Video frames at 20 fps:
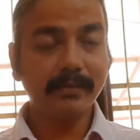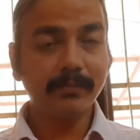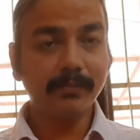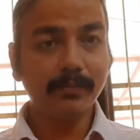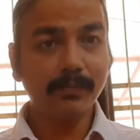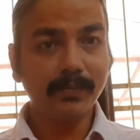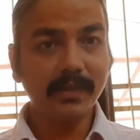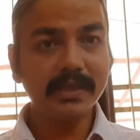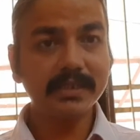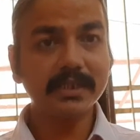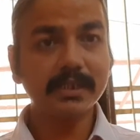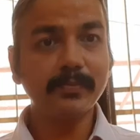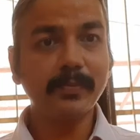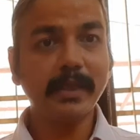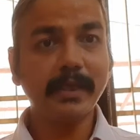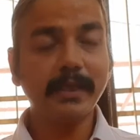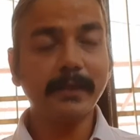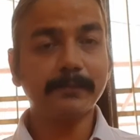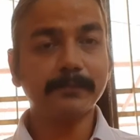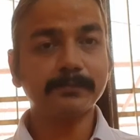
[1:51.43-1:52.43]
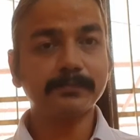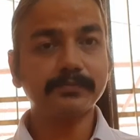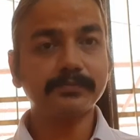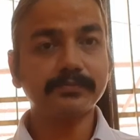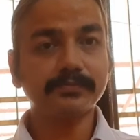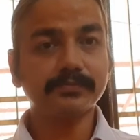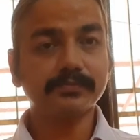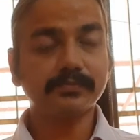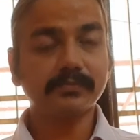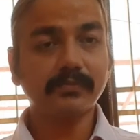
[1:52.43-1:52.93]
must be
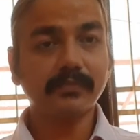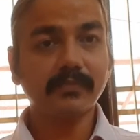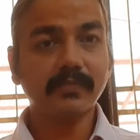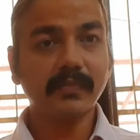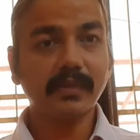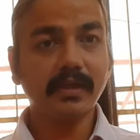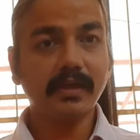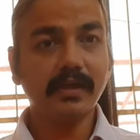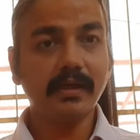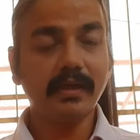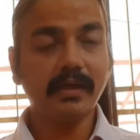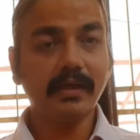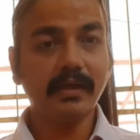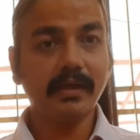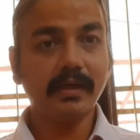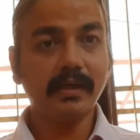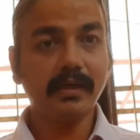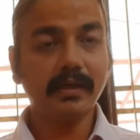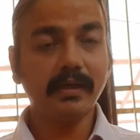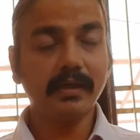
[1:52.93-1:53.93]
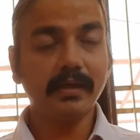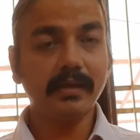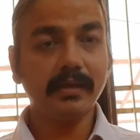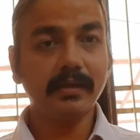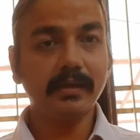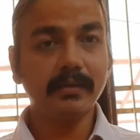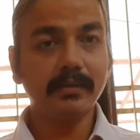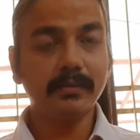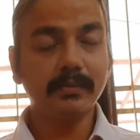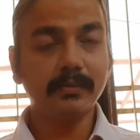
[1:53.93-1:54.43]
uh, uh,
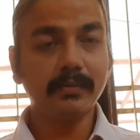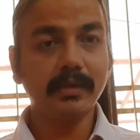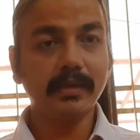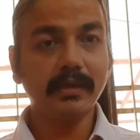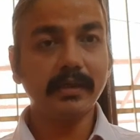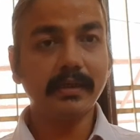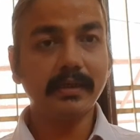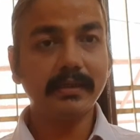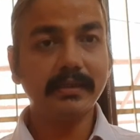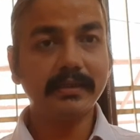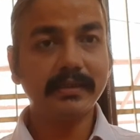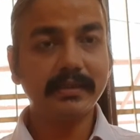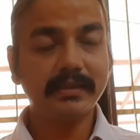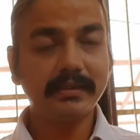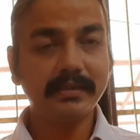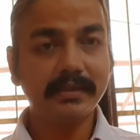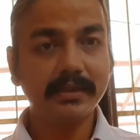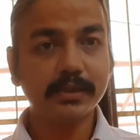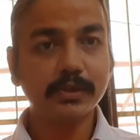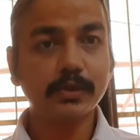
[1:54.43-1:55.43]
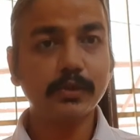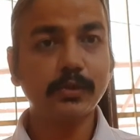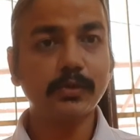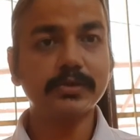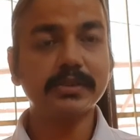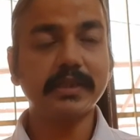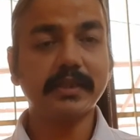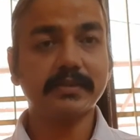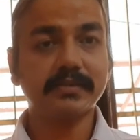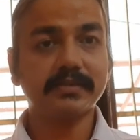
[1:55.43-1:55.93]
uh, uh
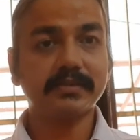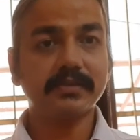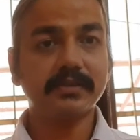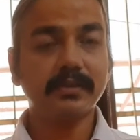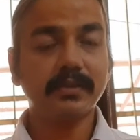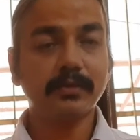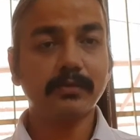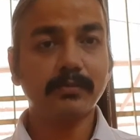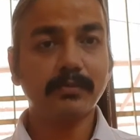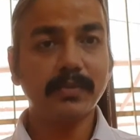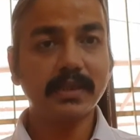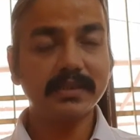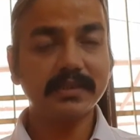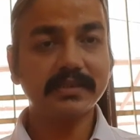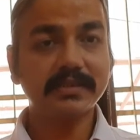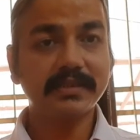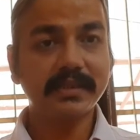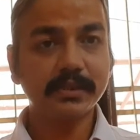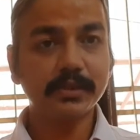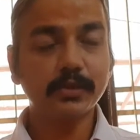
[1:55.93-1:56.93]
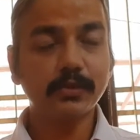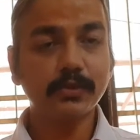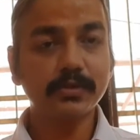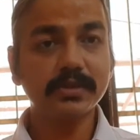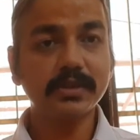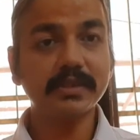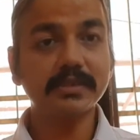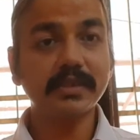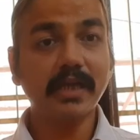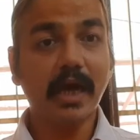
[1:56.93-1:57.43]
discloses must
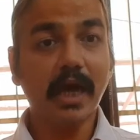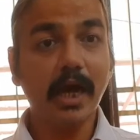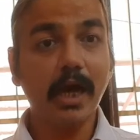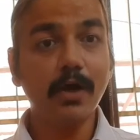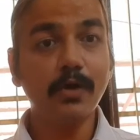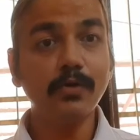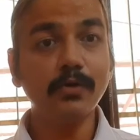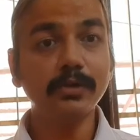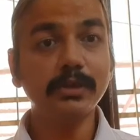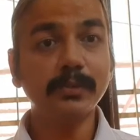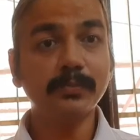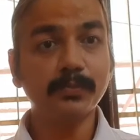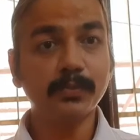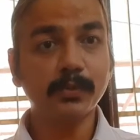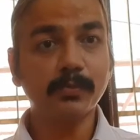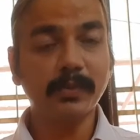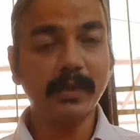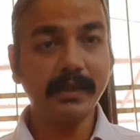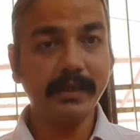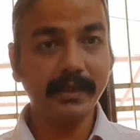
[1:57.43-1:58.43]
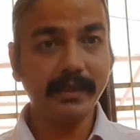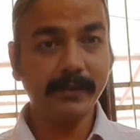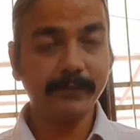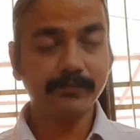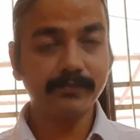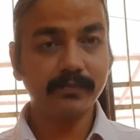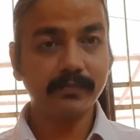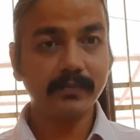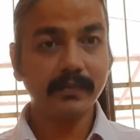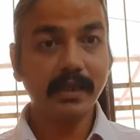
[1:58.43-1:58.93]
discloses how the property,
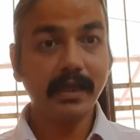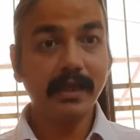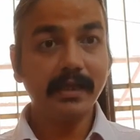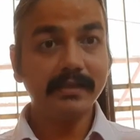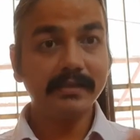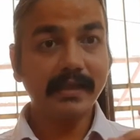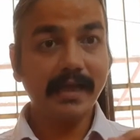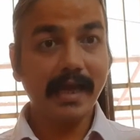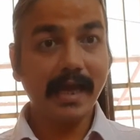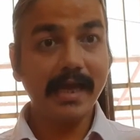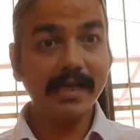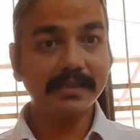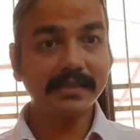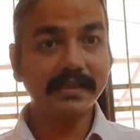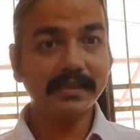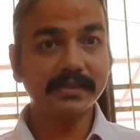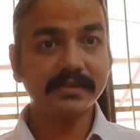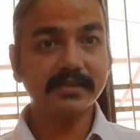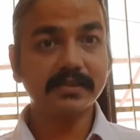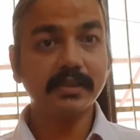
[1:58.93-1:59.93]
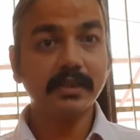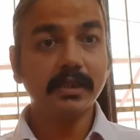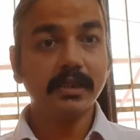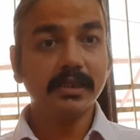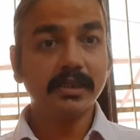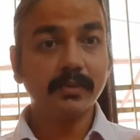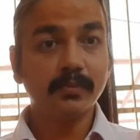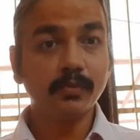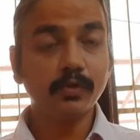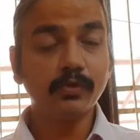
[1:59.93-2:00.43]
the assets,
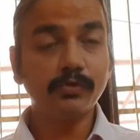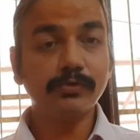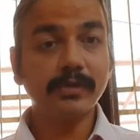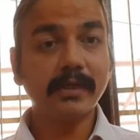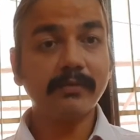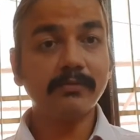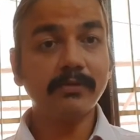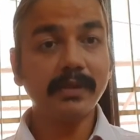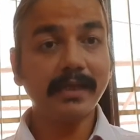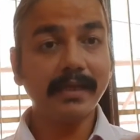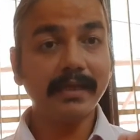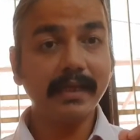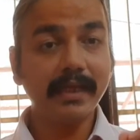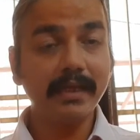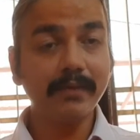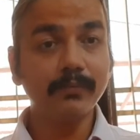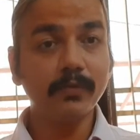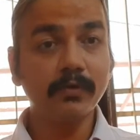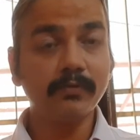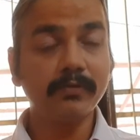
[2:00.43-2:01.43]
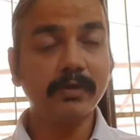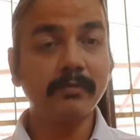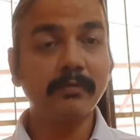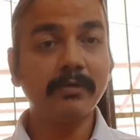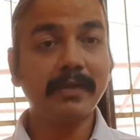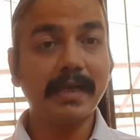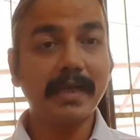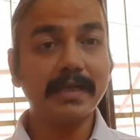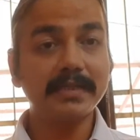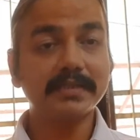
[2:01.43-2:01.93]
the movable and
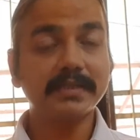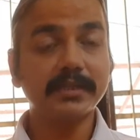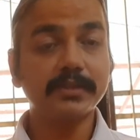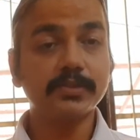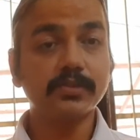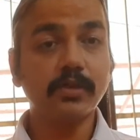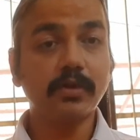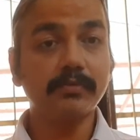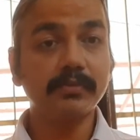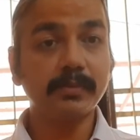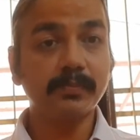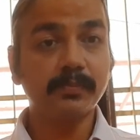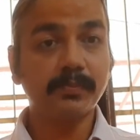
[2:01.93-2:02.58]
immovable assets of the